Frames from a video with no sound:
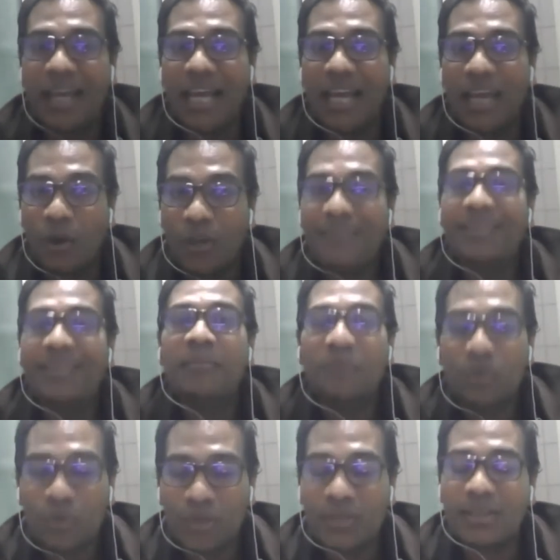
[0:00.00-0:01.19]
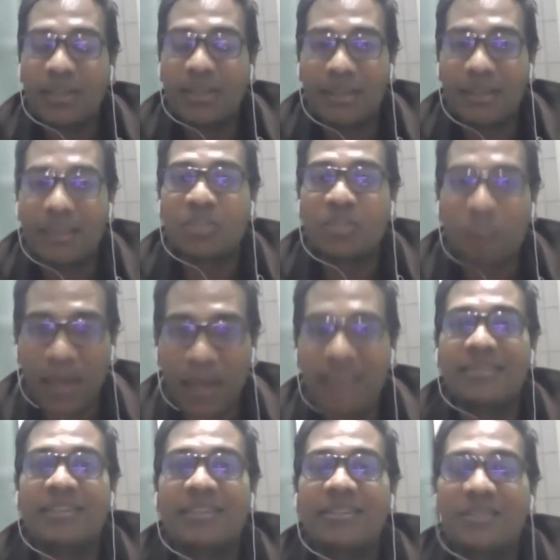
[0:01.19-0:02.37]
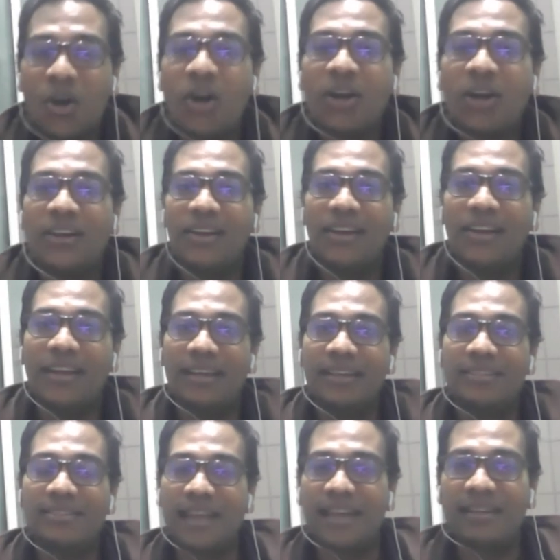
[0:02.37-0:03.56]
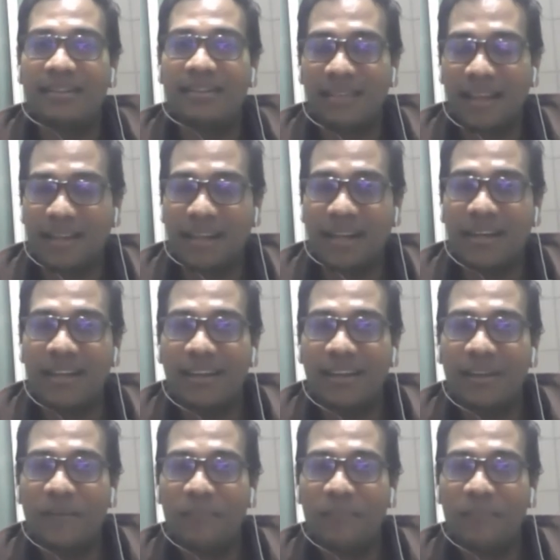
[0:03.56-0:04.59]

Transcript: allowing them to uh, space and talk? Like is that the technique?